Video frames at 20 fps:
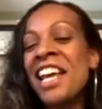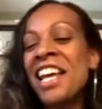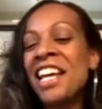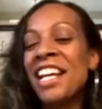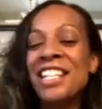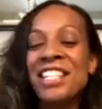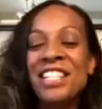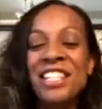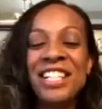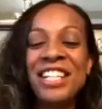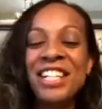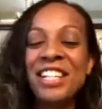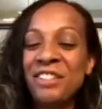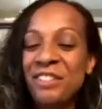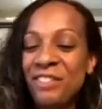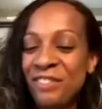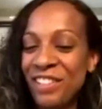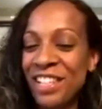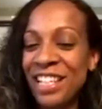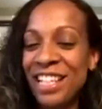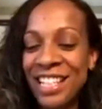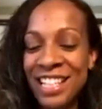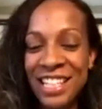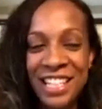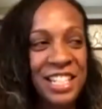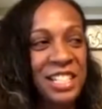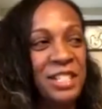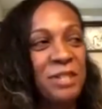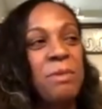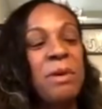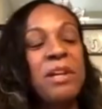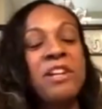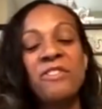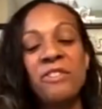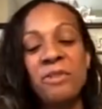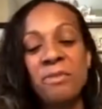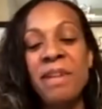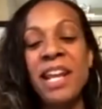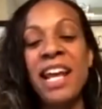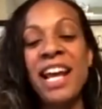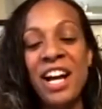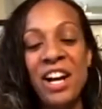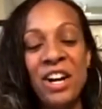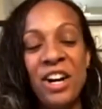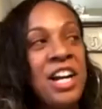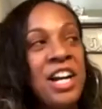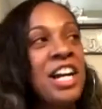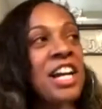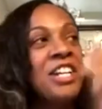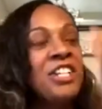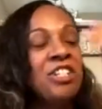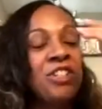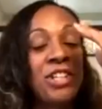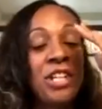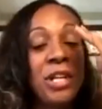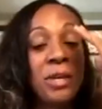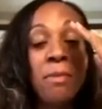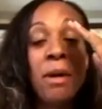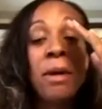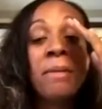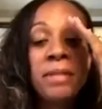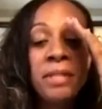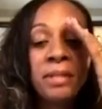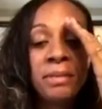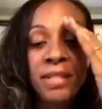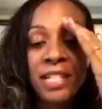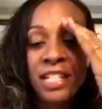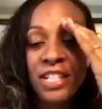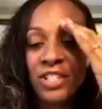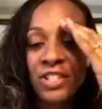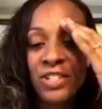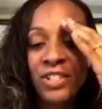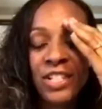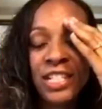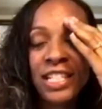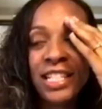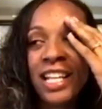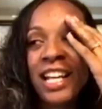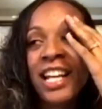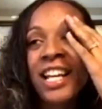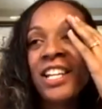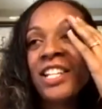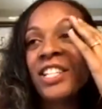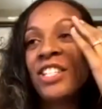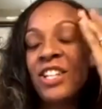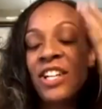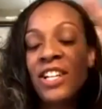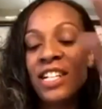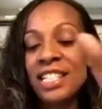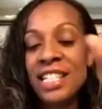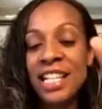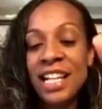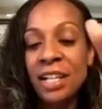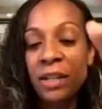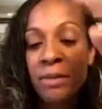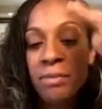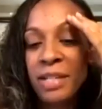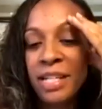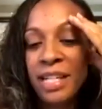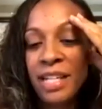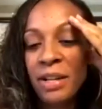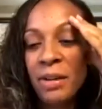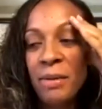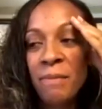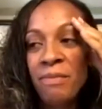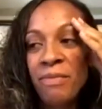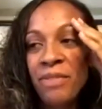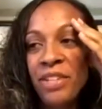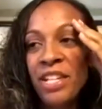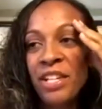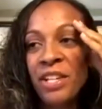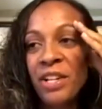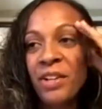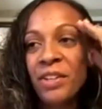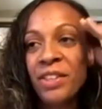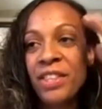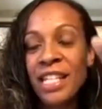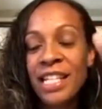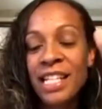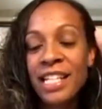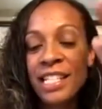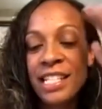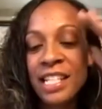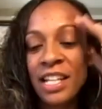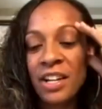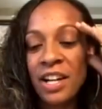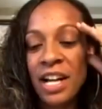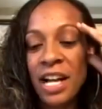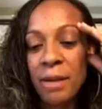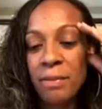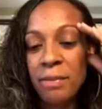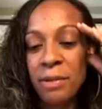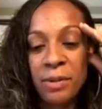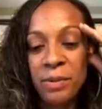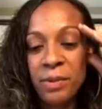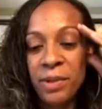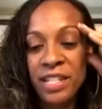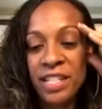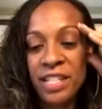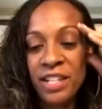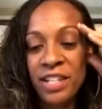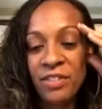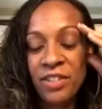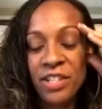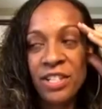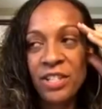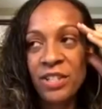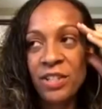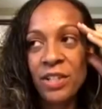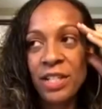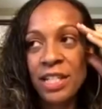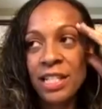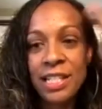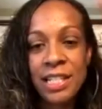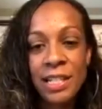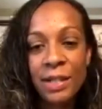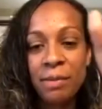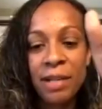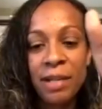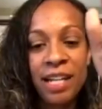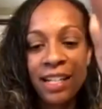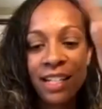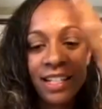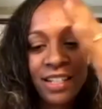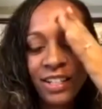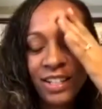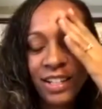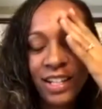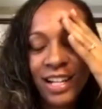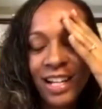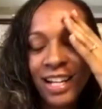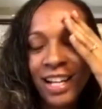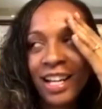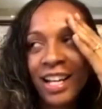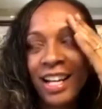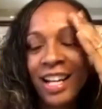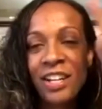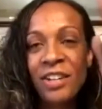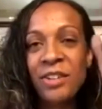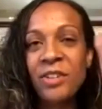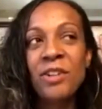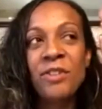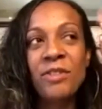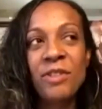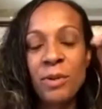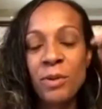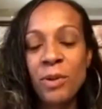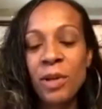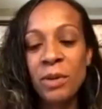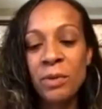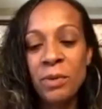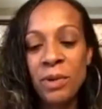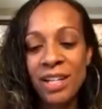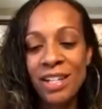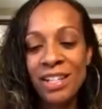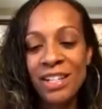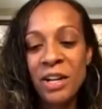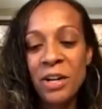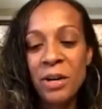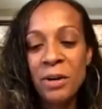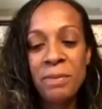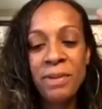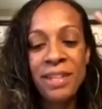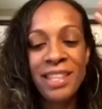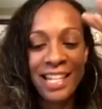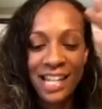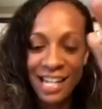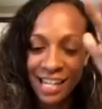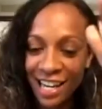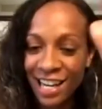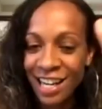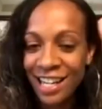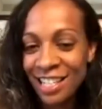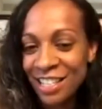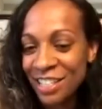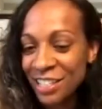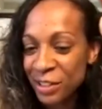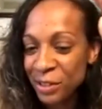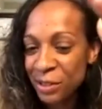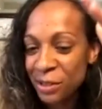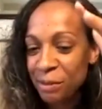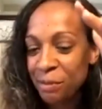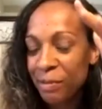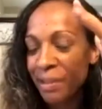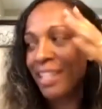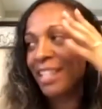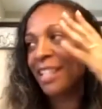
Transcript: it's a good feeling because one of them now, she'll come up to me and she'll just start telling me, you know, things that are happening with different students. And I'm like, I don't know if I really want to know, but then I kind of do. But then